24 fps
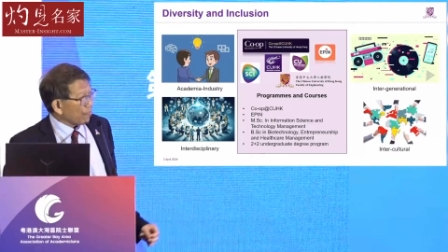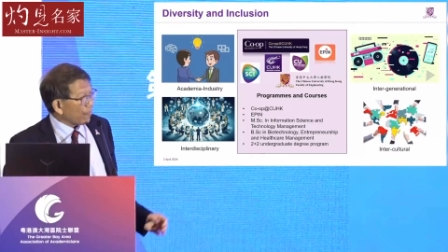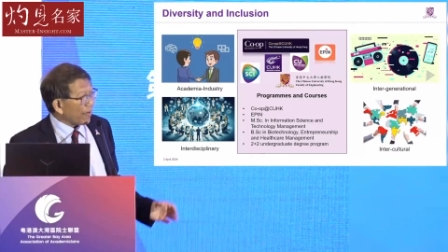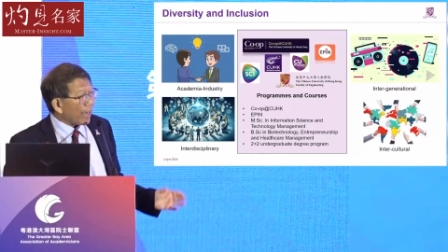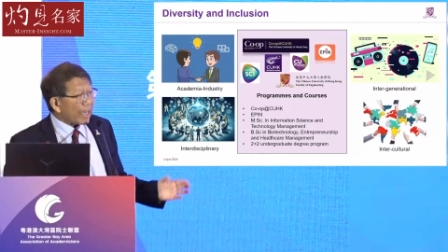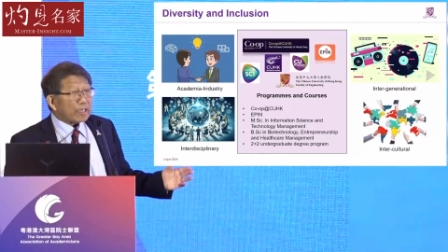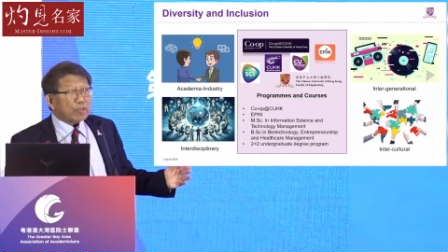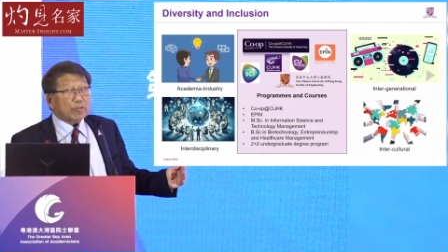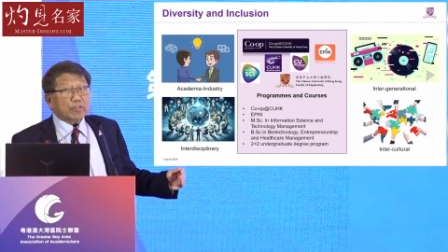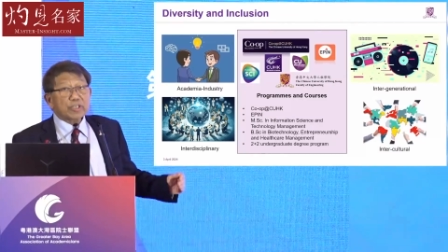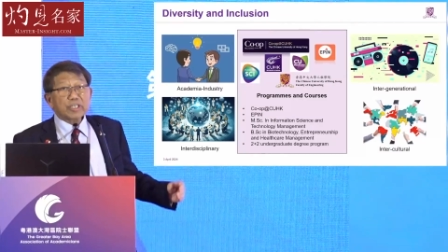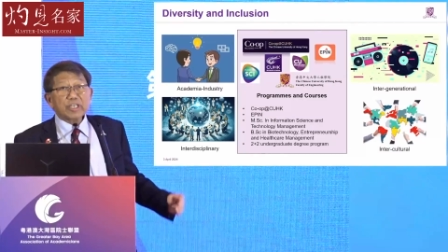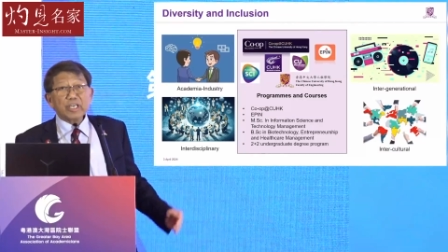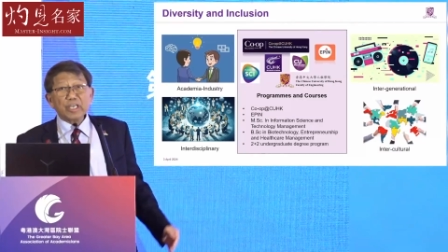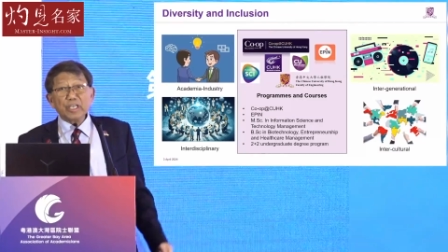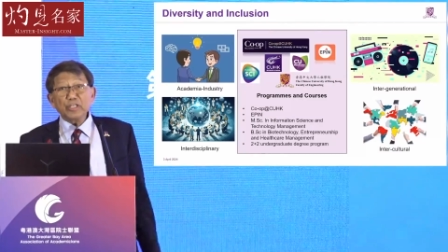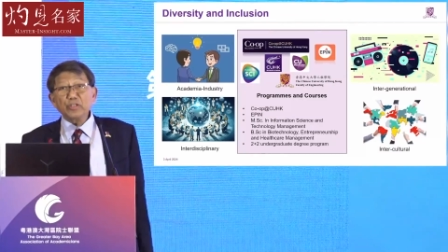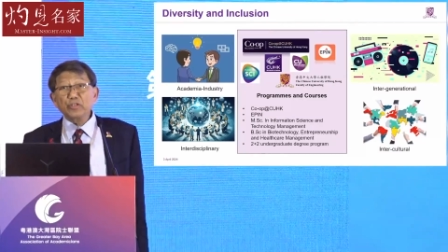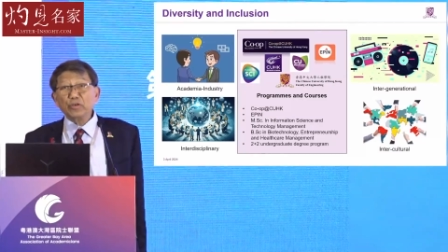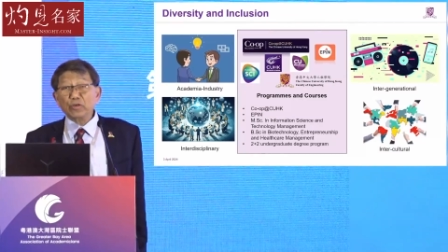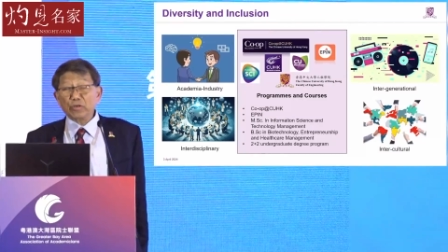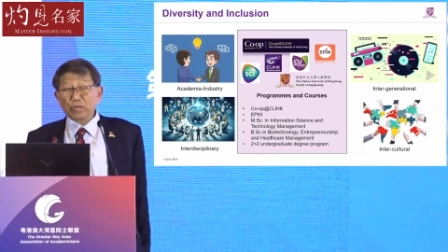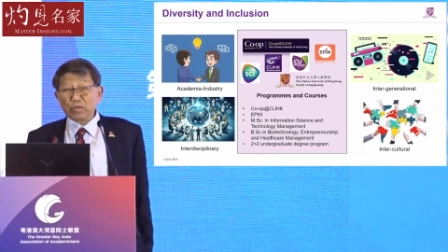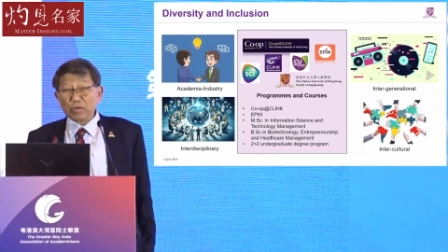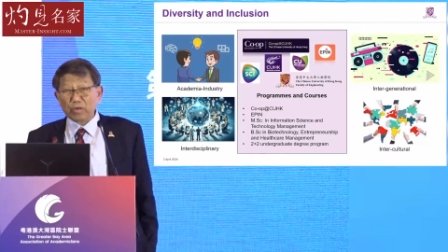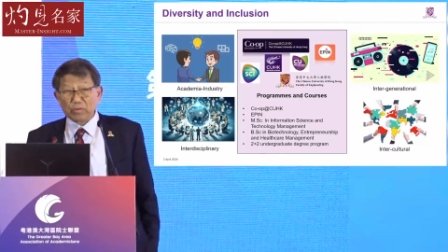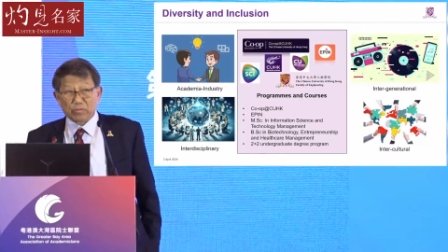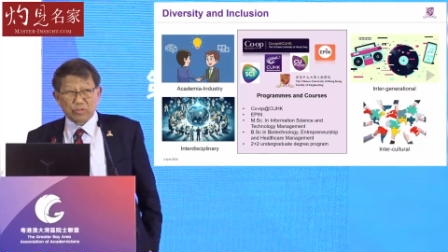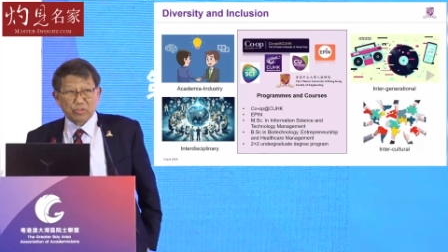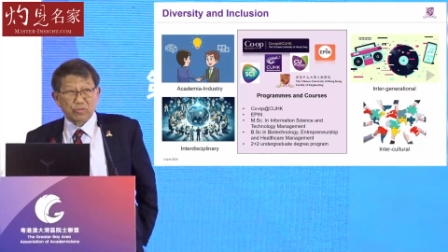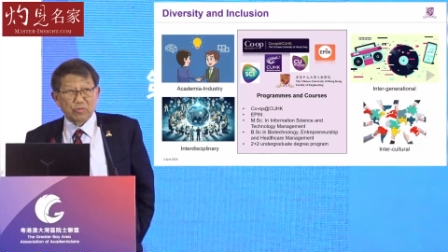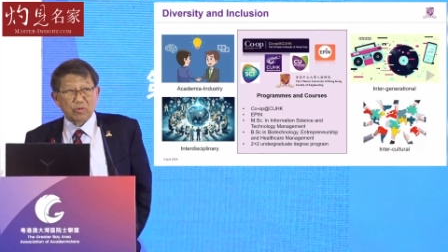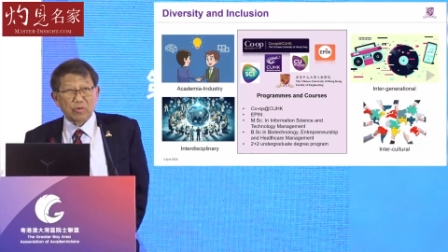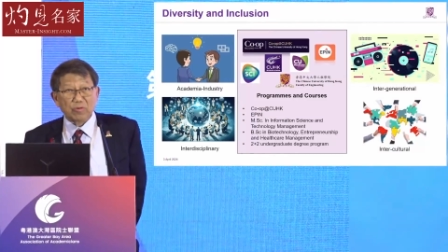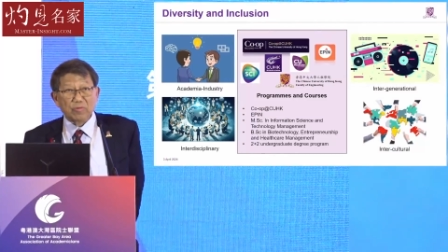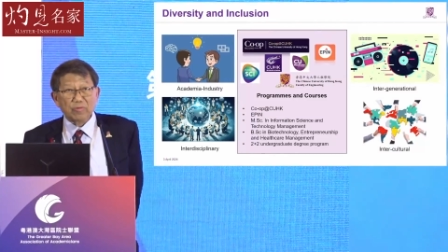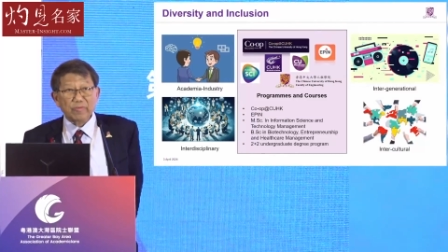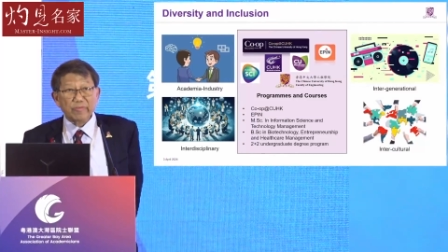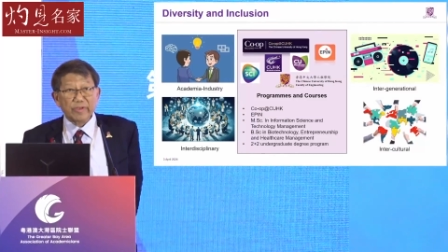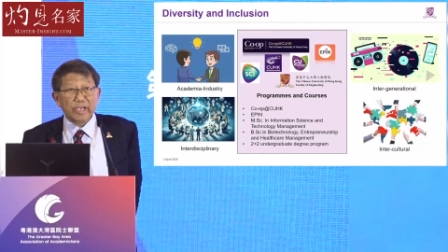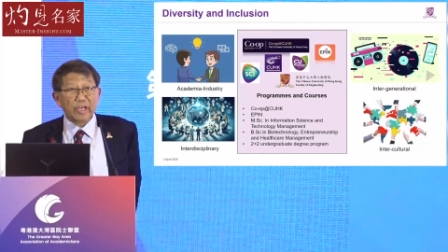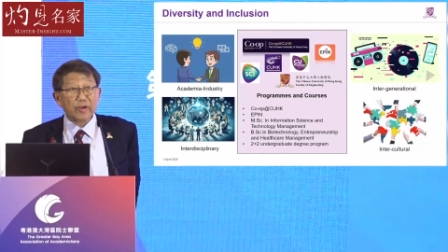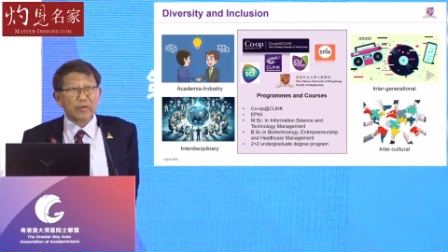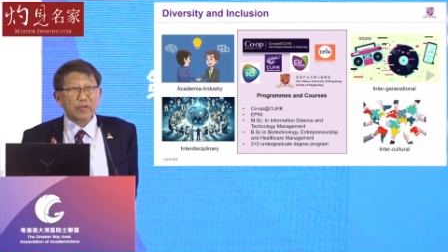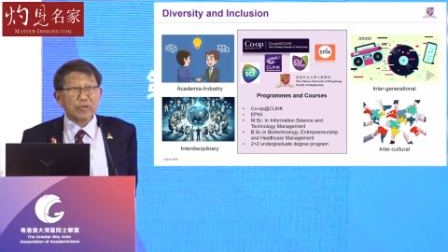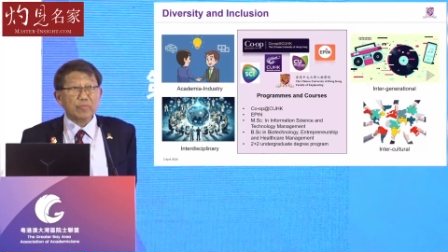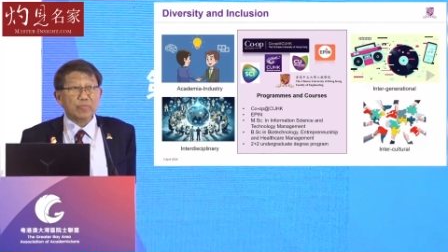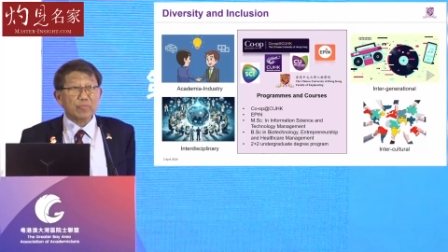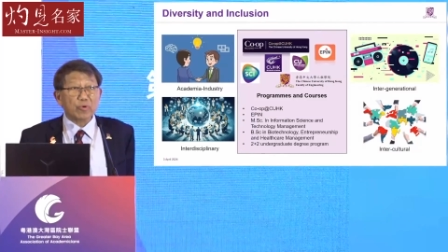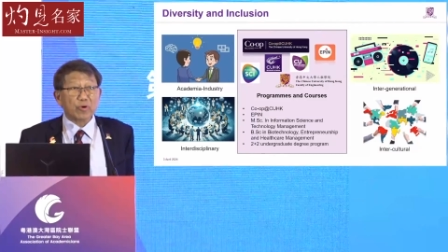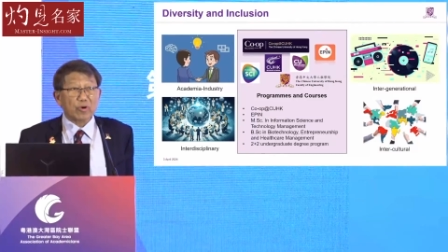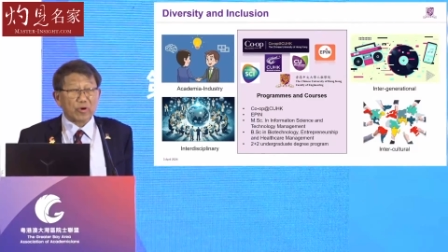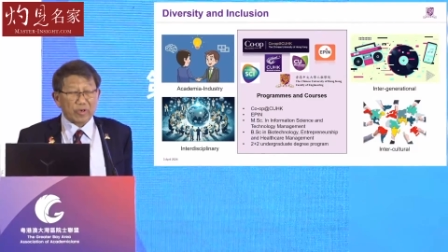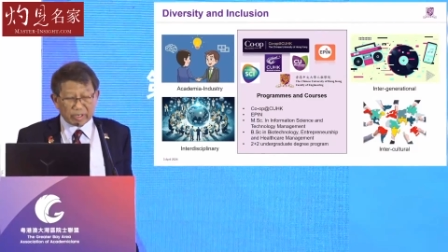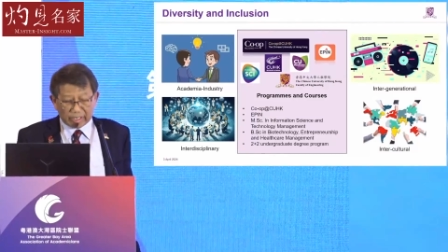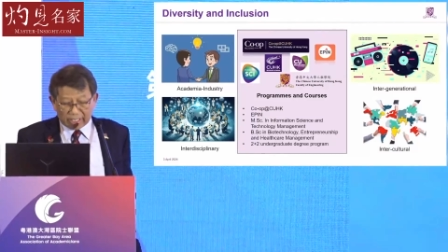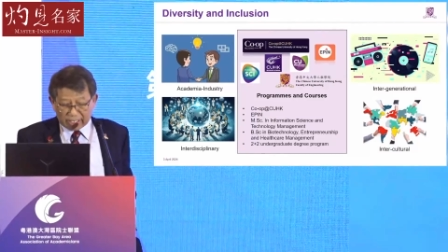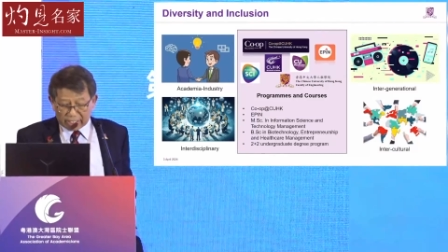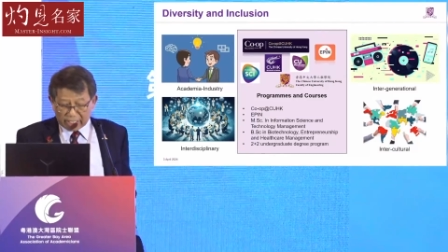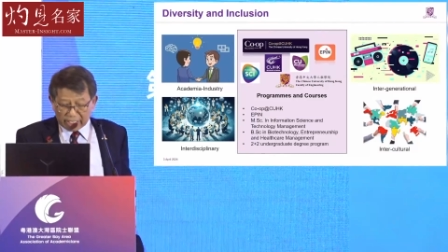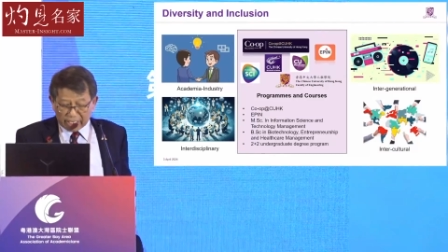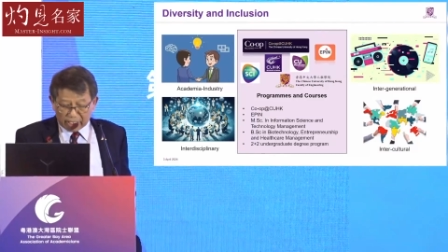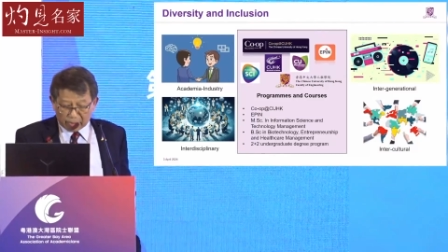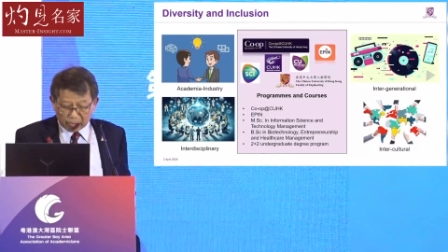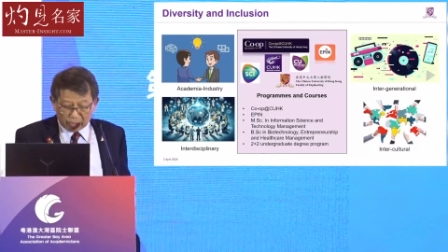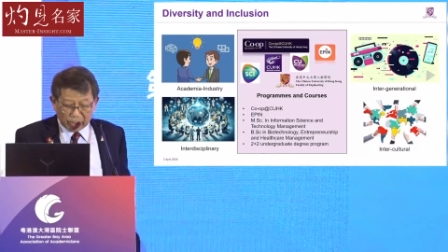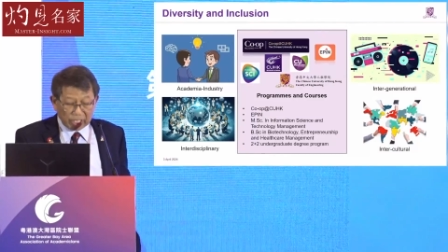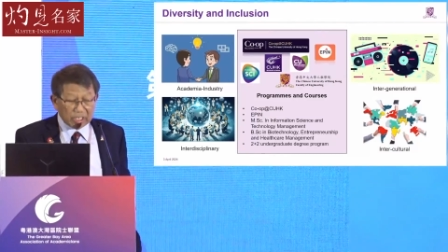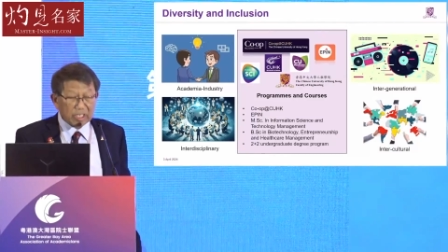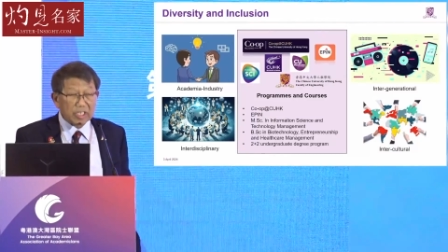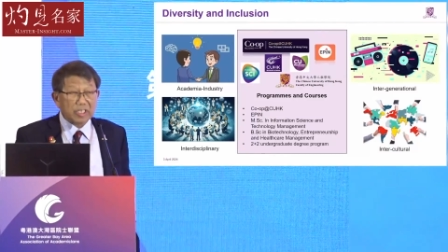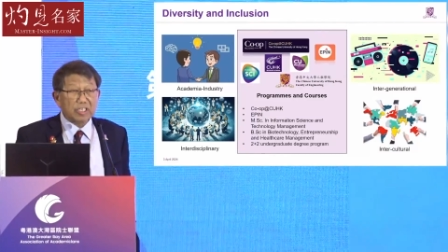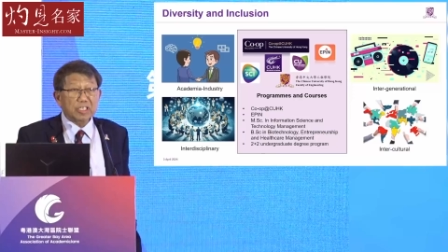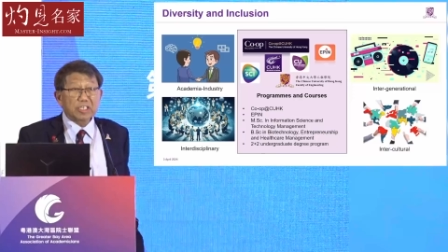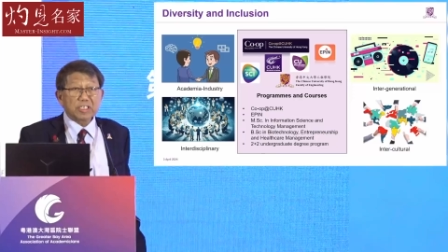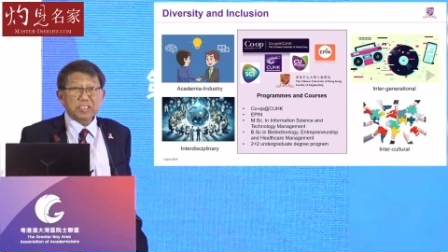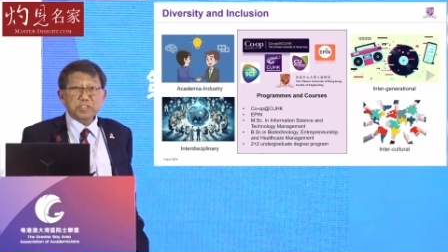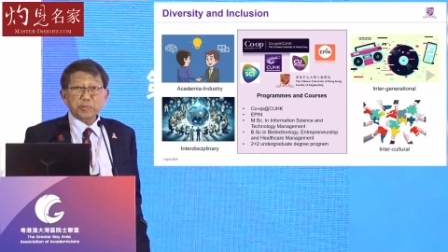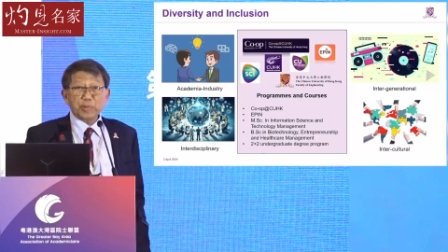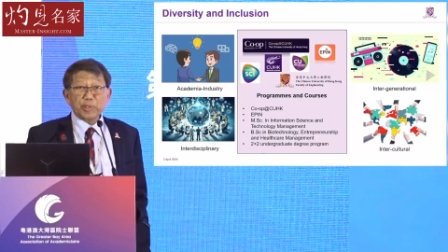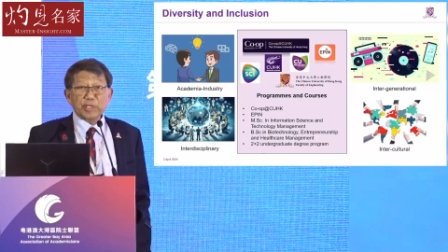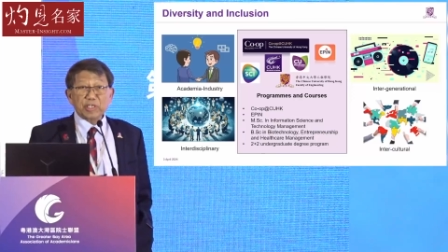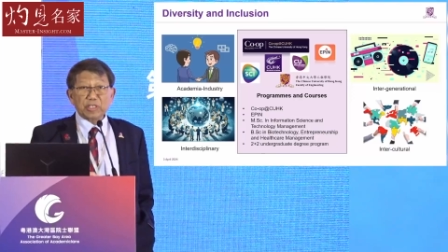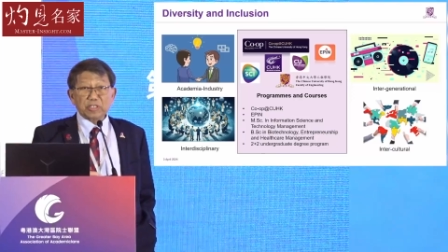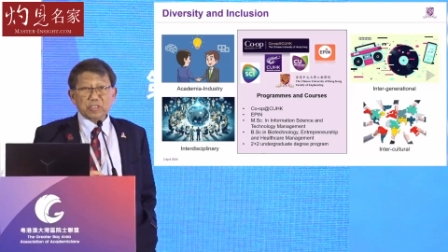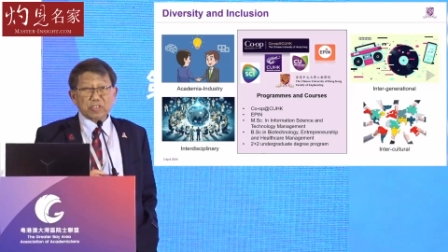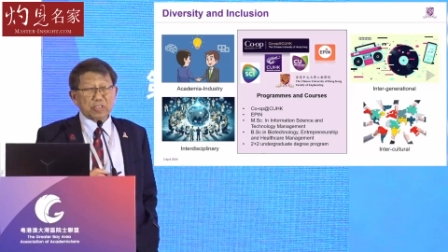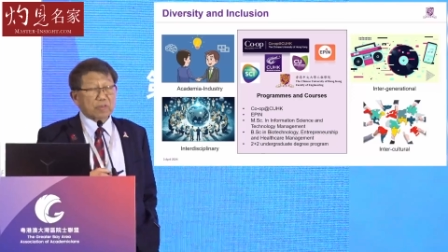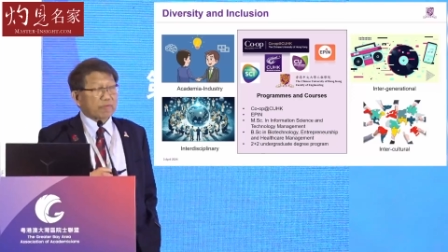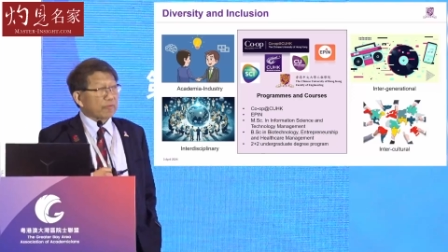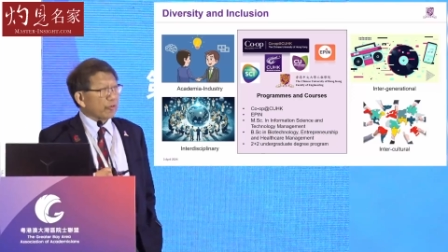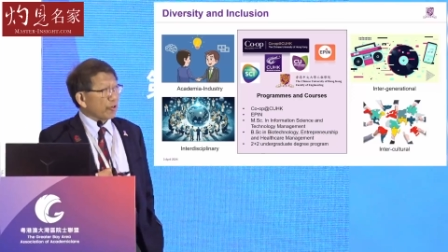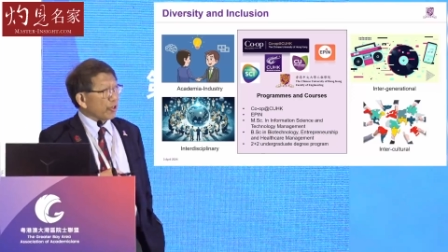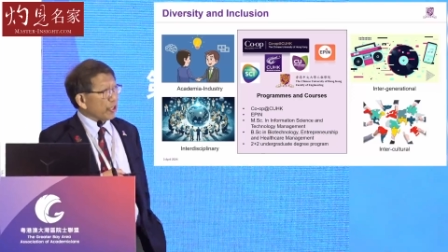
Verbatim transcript: Finally, intercultural, very important. And again, many speakers have